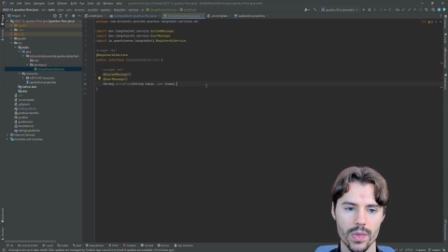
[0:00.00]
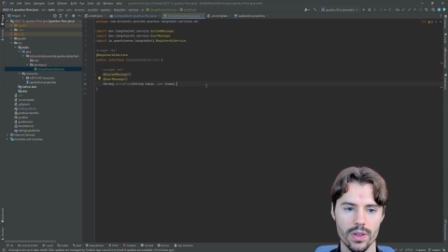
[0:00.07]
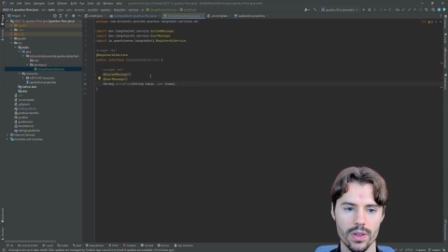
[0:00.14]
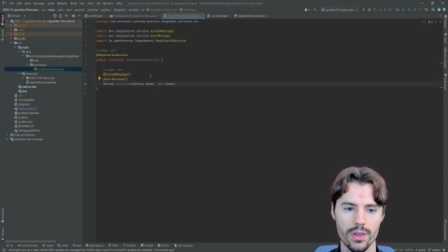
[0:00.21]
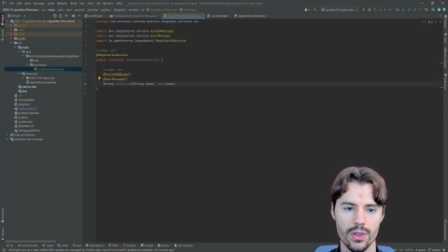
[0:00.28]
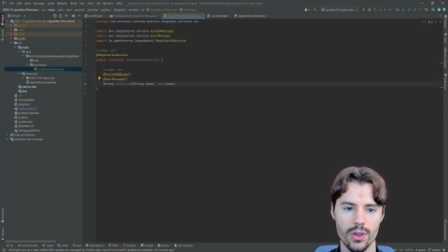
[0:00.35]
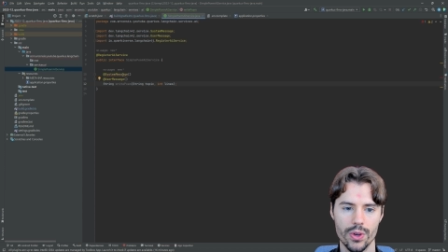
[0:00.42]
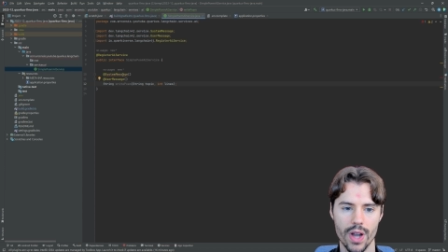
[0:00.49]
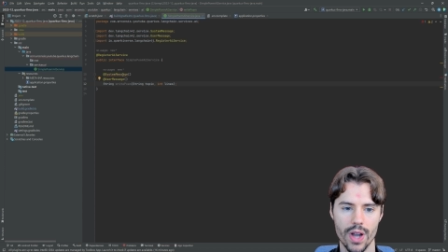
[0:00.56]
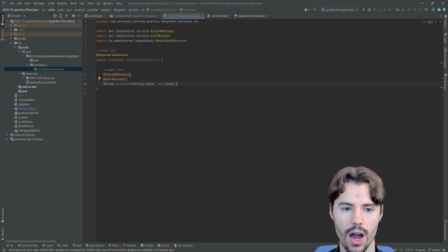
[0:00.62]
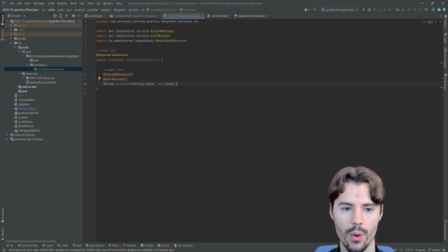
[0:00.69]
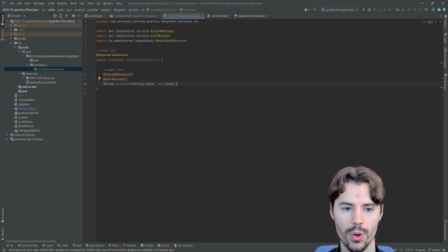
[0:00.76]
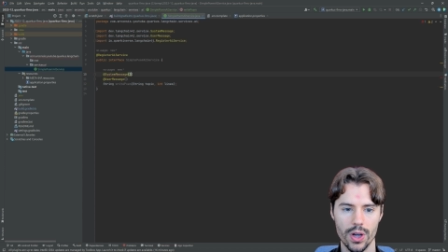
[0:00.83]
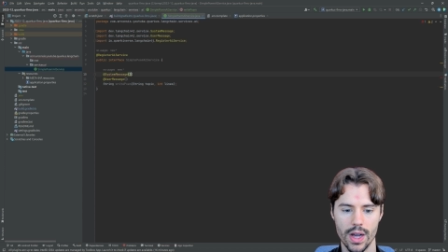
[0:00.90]
So in
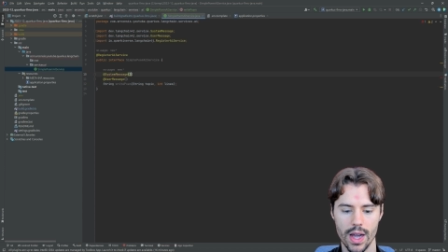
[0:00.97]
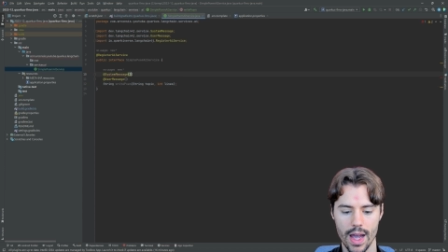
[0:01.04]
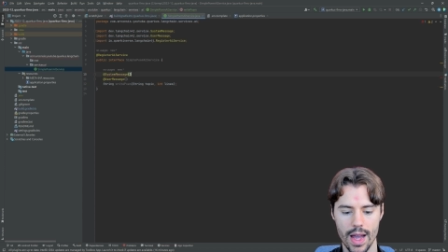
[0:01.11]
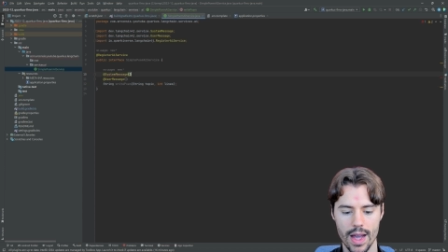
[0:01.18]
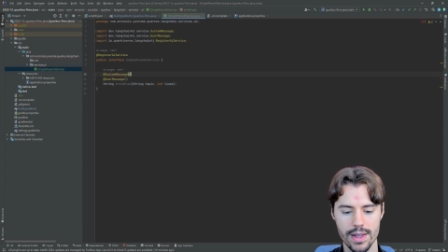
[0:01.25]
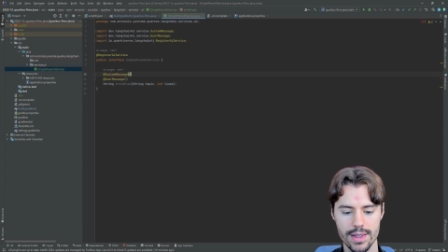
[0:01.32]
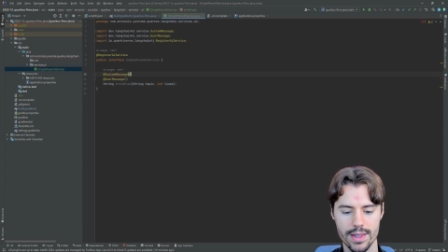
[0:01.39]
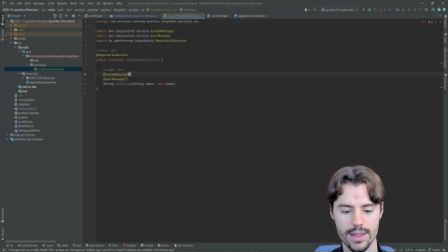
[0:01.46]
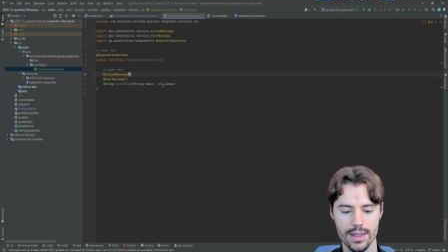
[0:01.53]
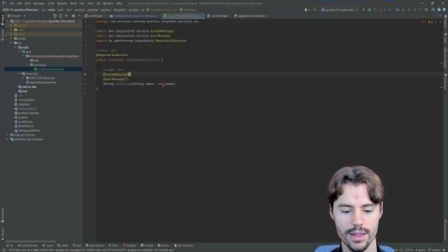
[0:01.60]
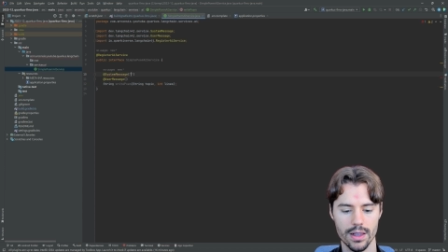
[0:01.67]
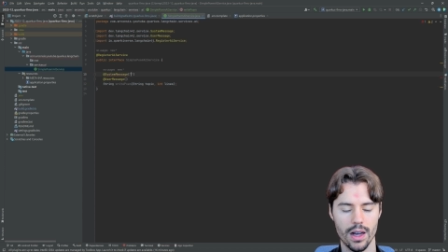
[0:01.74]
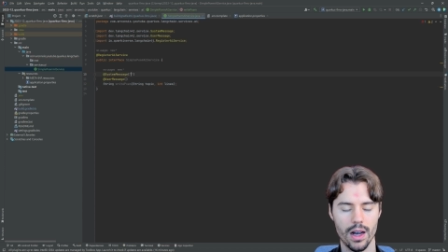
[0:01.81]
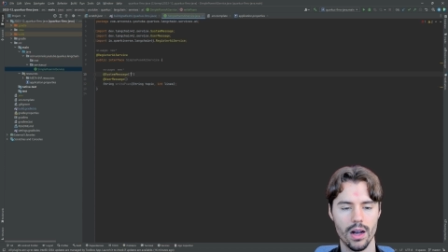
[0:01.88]
our case,
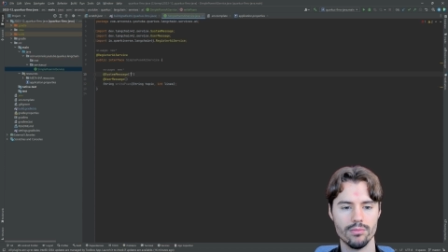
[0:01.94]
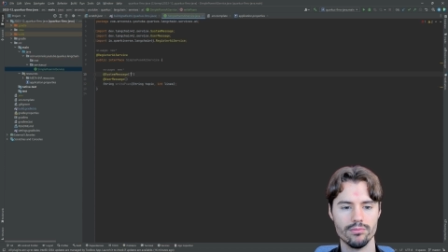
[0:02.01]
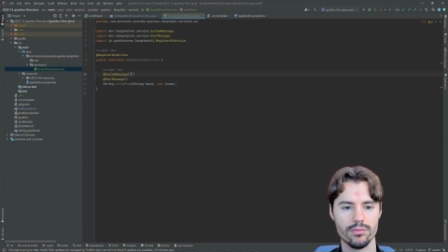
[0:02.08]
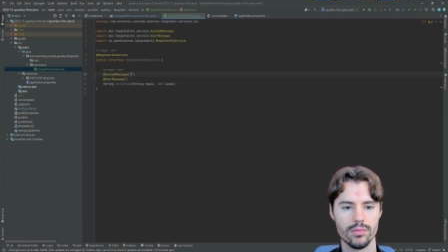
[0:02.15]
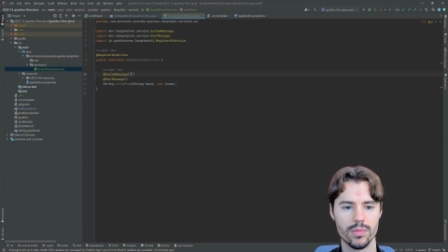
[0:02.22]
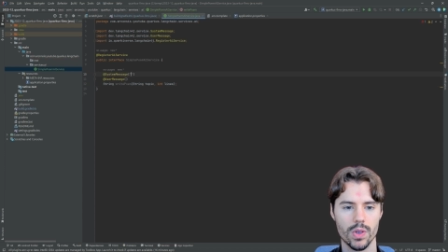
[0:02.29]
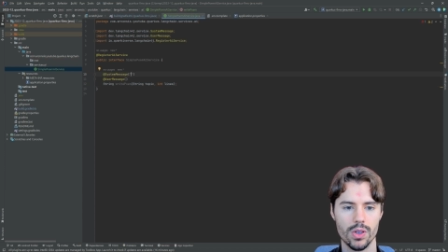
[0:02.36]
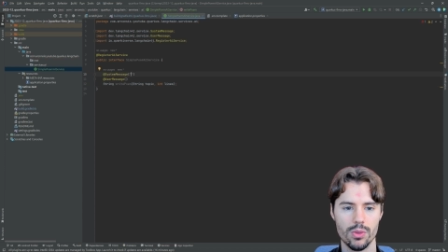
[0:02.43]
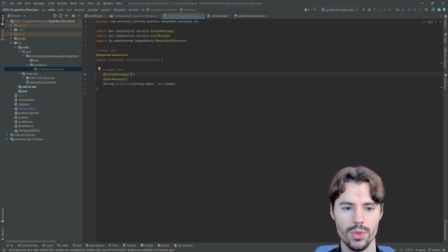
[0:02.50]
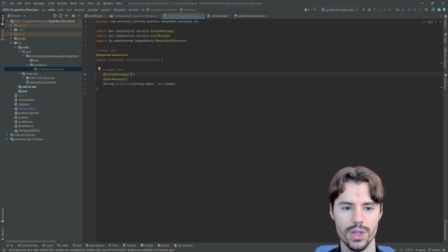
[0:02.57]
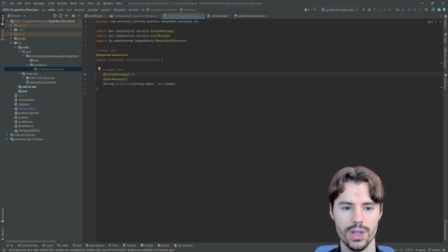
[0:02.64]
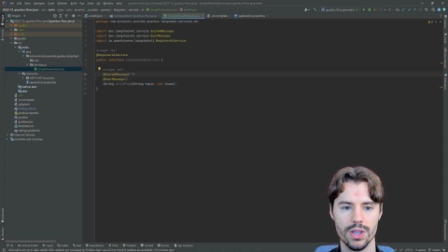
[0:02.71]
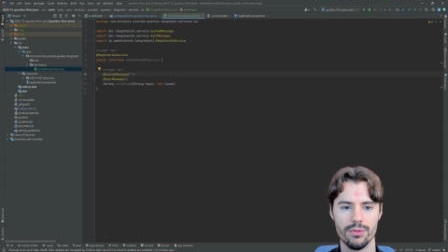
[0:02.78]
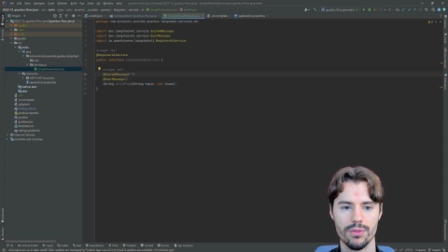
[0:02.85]
um, we
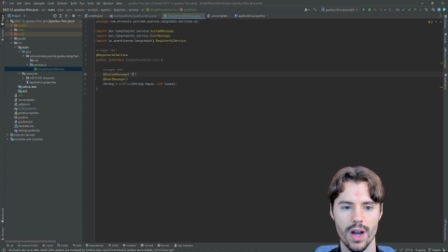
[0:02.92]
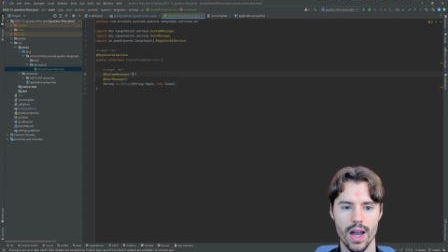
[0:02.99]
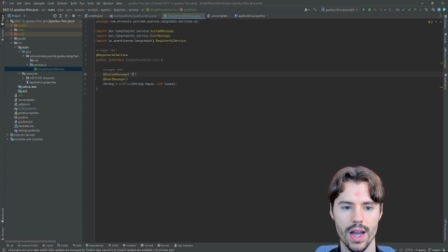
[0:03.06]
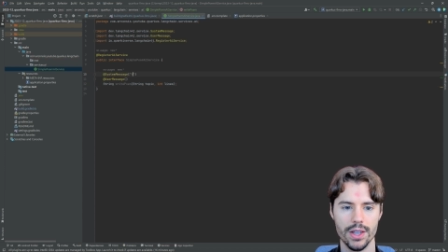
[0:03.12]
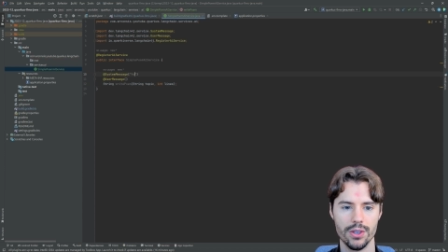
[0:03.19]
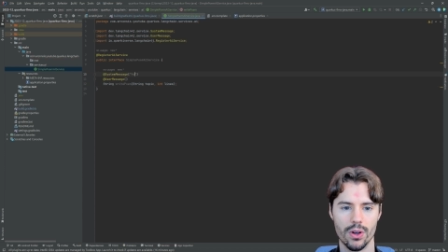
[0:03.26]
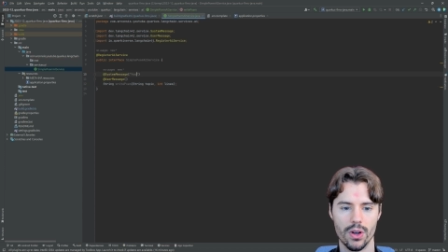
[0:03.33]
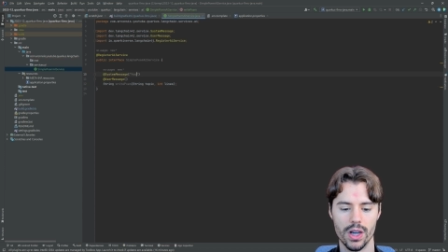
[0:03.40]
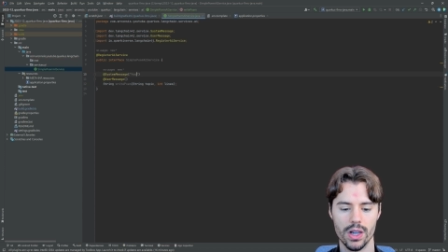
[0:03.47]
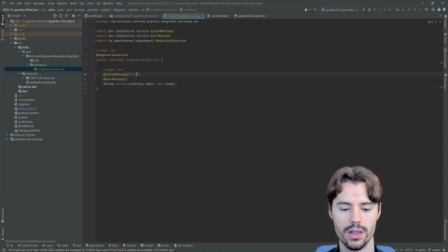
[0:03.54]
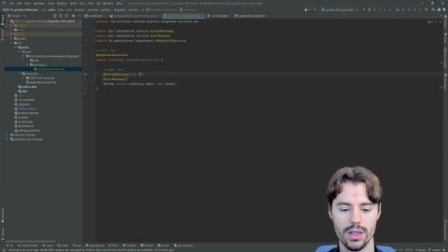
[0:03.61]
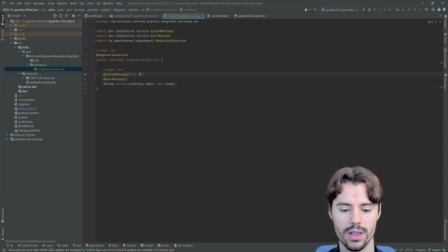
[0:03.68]
define your